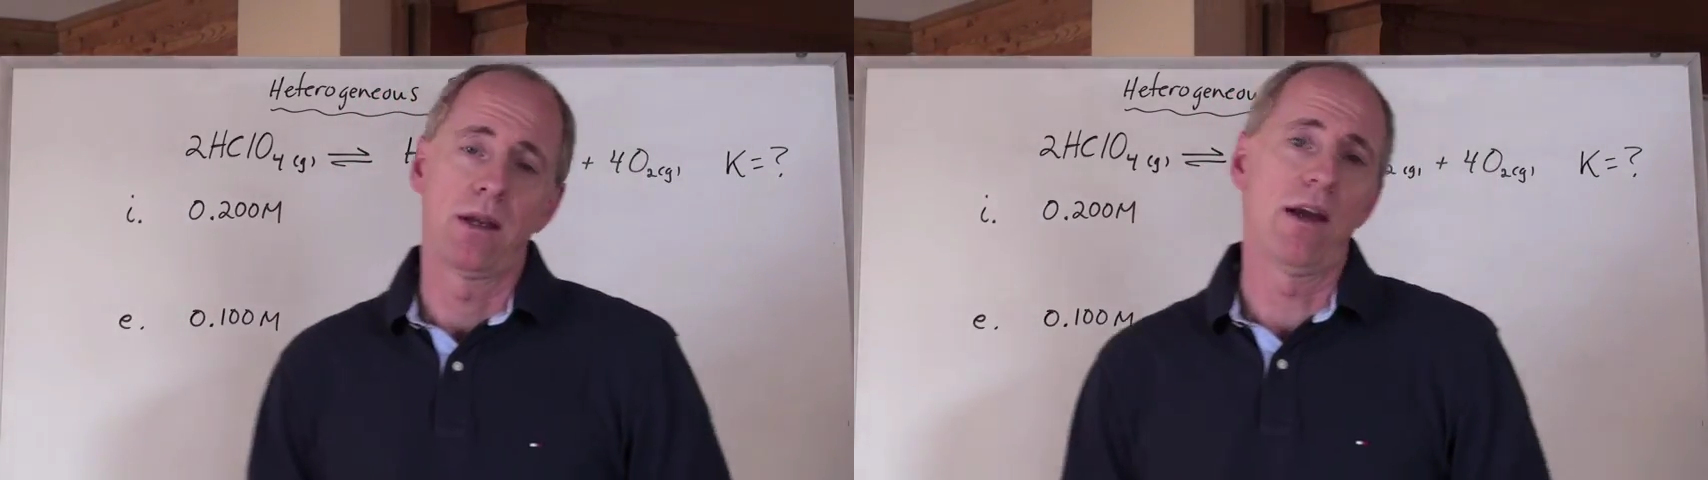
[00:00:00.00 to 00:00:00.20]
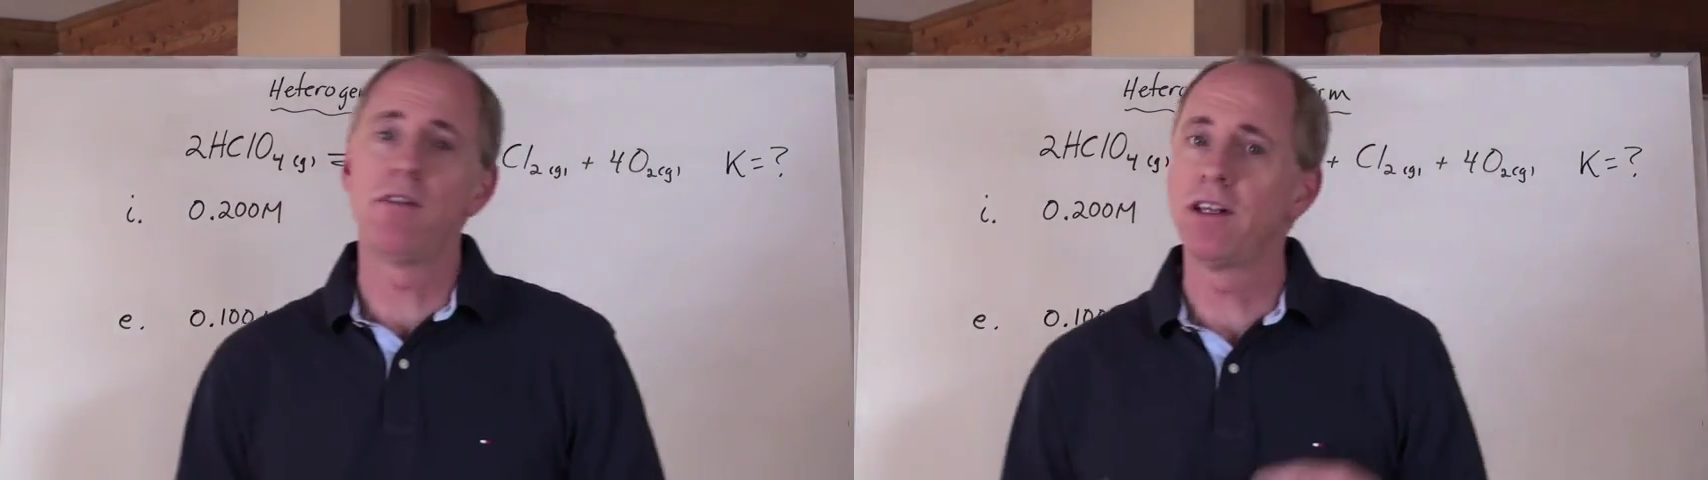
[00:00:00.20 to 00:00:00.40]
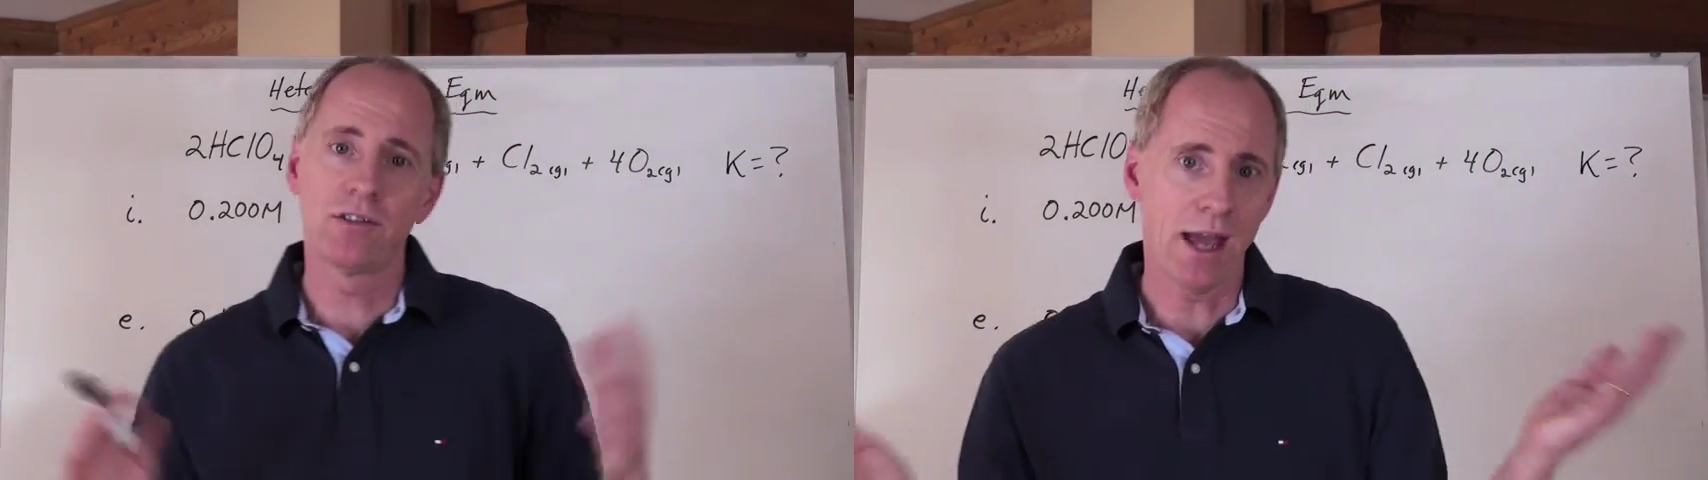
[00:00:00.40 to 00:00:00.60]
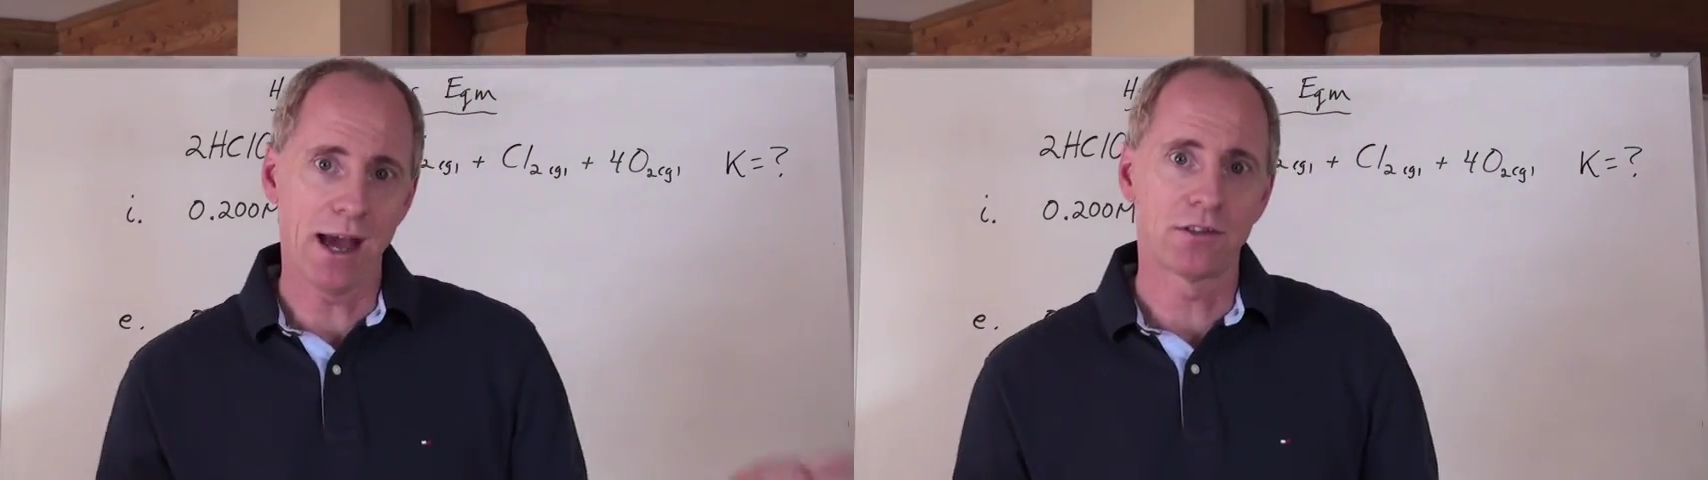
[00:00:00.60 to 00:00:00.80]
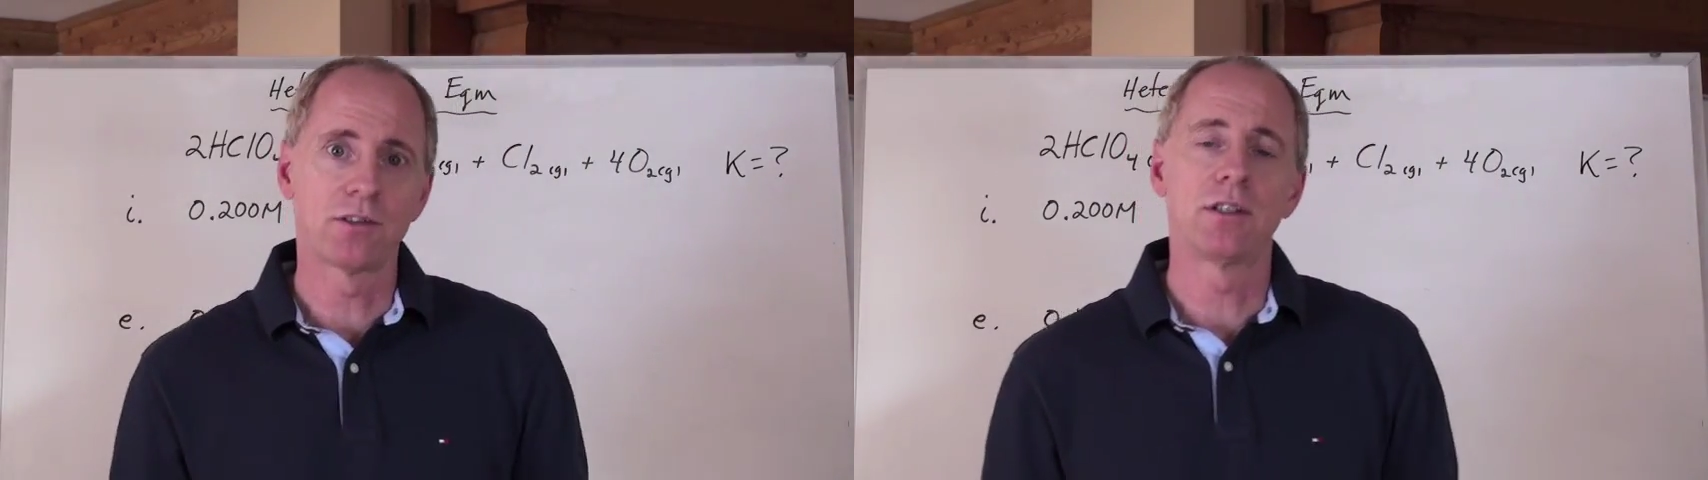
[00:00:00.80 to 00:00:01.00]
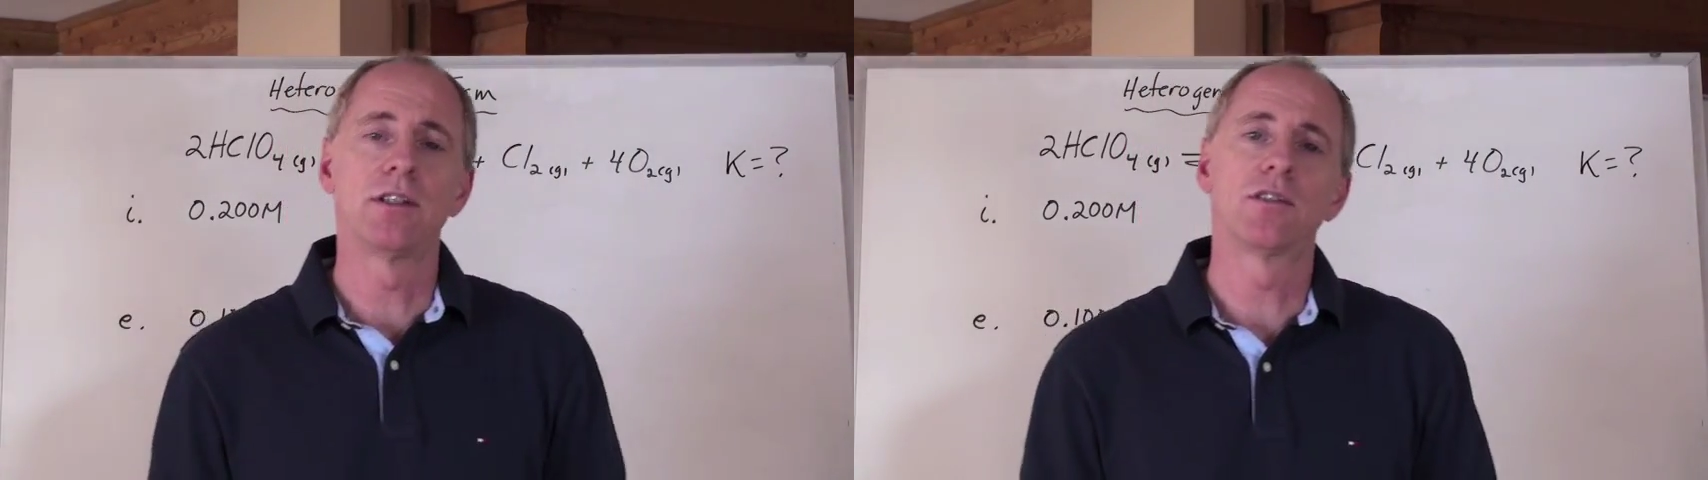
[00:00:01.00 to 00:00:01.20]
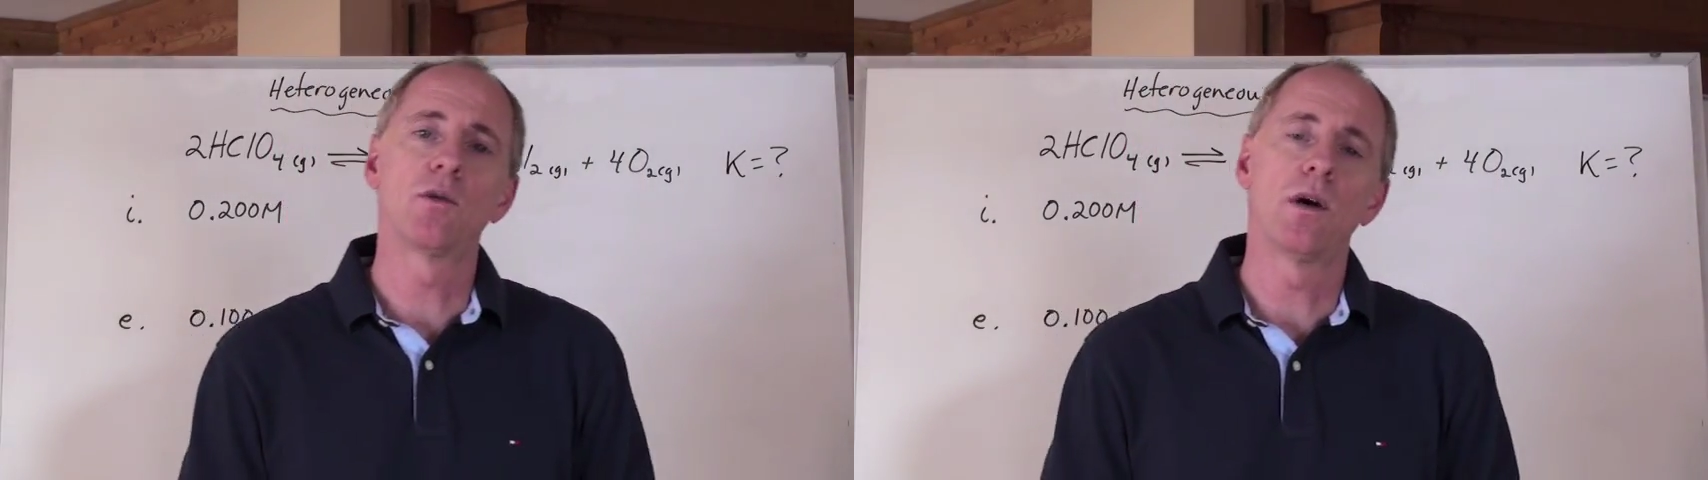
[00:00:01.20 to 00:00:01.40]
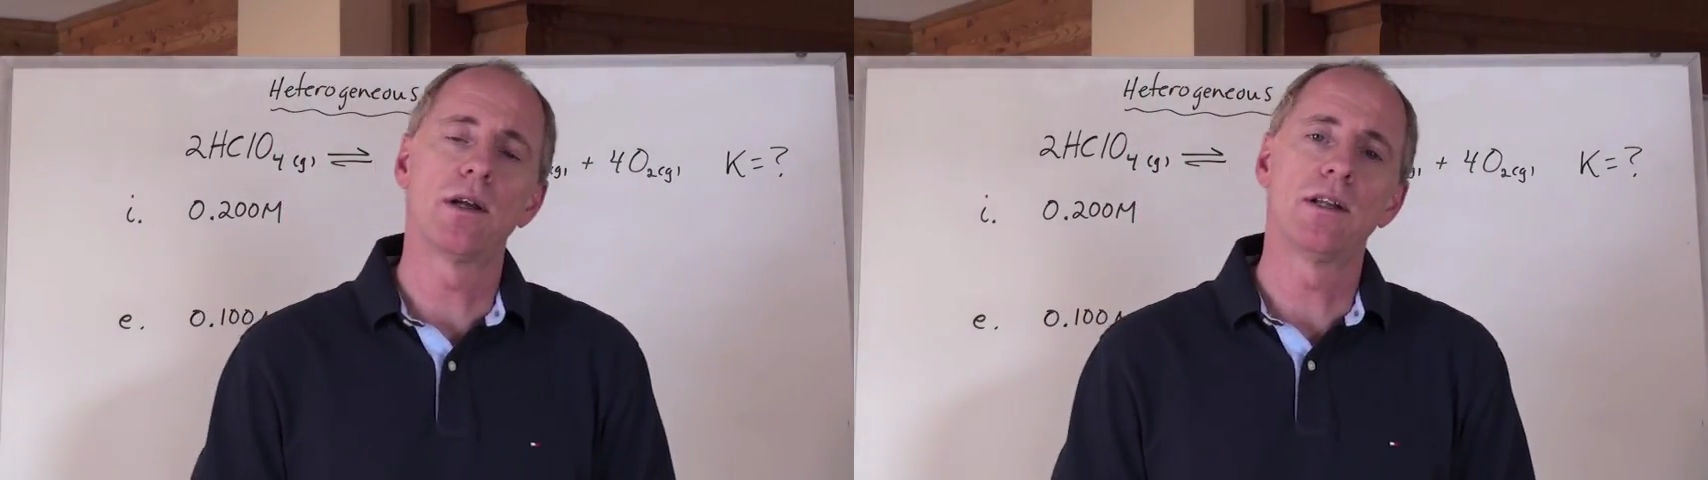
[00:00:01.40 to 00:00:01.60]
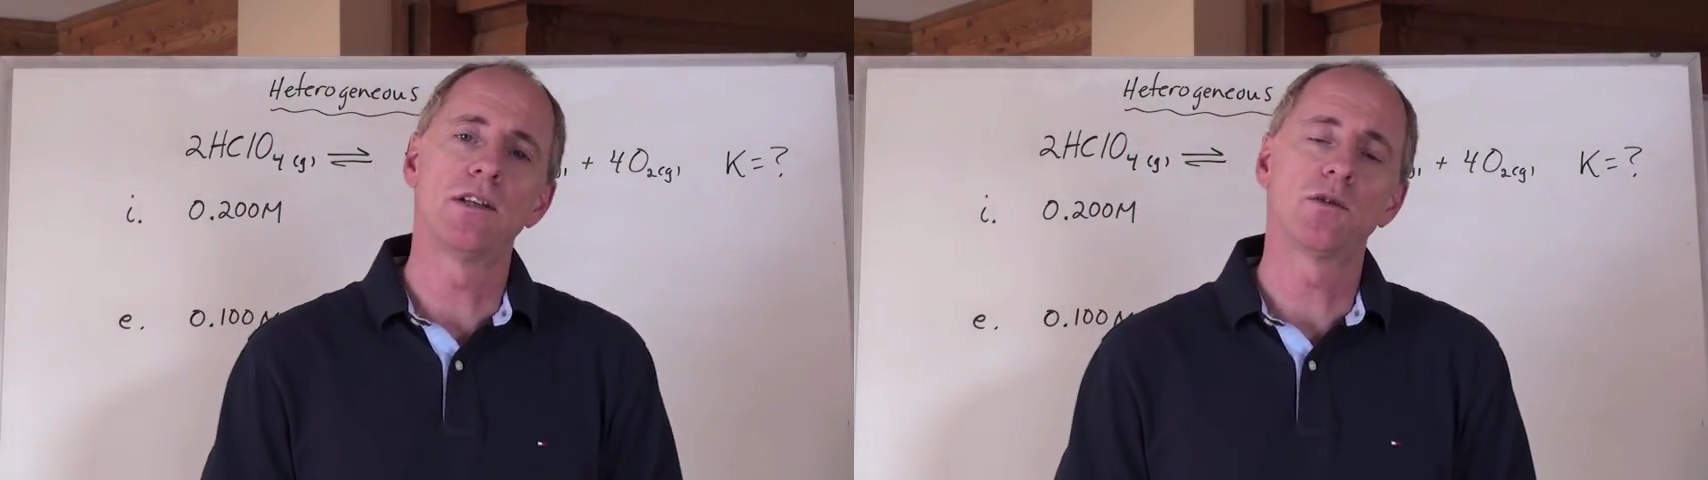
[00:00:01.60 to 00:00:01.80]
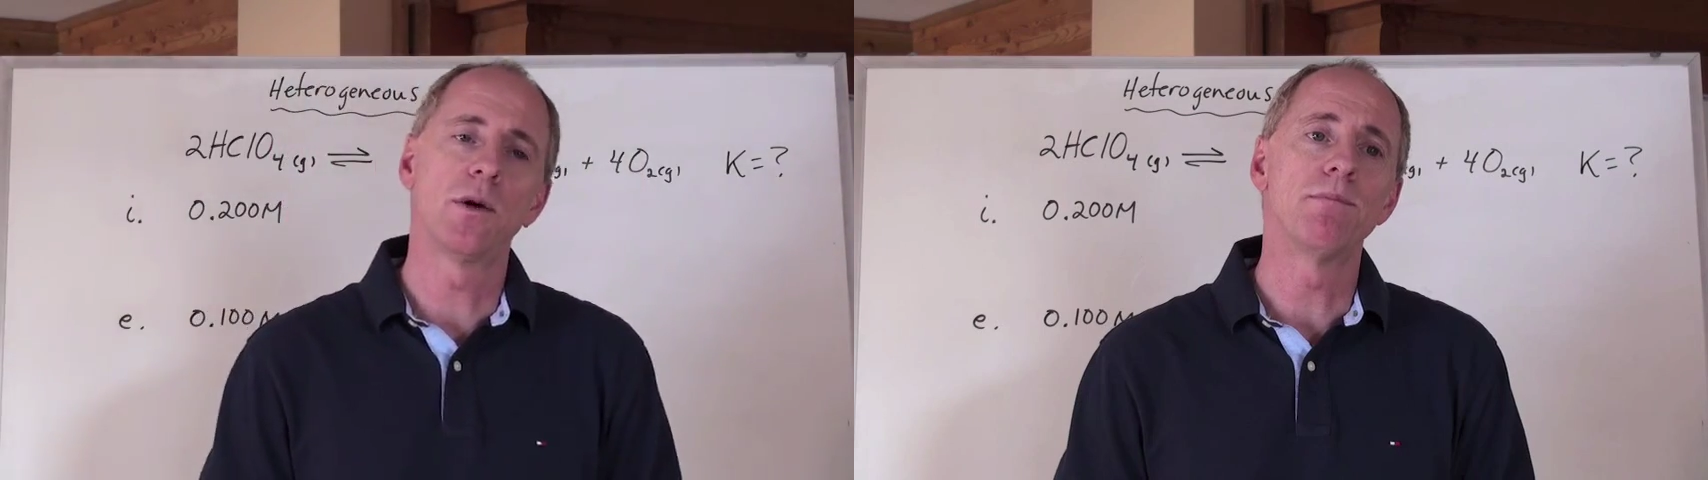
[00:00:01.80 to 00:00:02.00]
Everything's gas in this, in
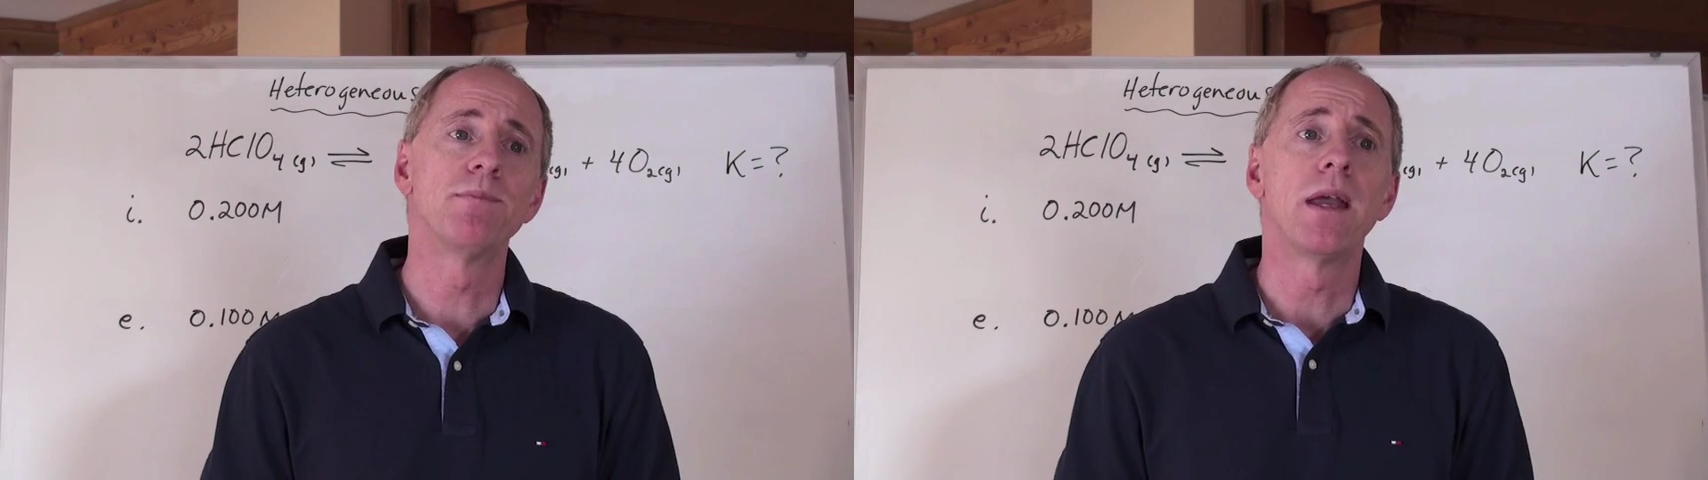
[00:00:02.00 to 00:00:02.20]
this one.